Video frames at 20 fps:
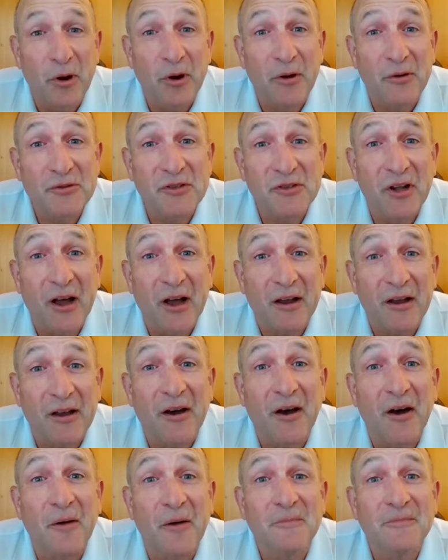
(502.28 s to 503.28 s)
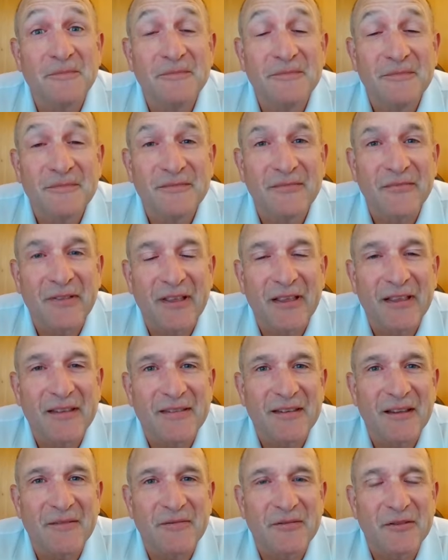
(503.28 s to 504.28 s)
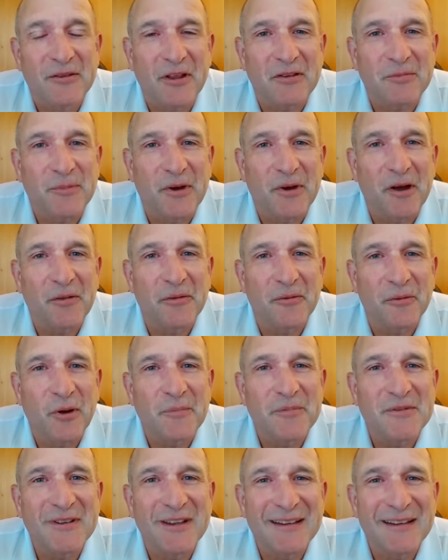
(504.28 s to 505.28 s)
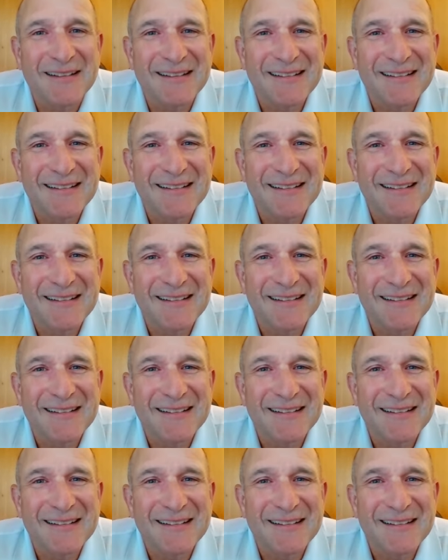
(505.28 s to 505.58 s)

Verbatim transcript: Rose dot com. Yep. So that's my author website.